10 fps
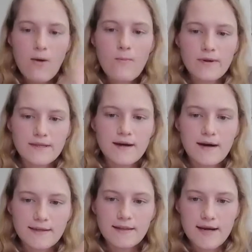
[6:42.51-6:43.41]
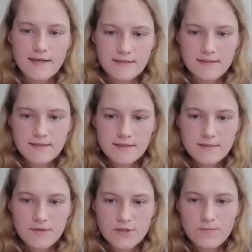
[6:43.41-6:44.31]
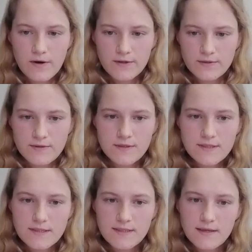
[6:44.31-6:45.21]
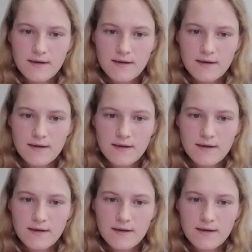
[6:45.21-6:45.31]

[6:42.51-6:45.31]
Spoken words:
company analyzes speech patterns,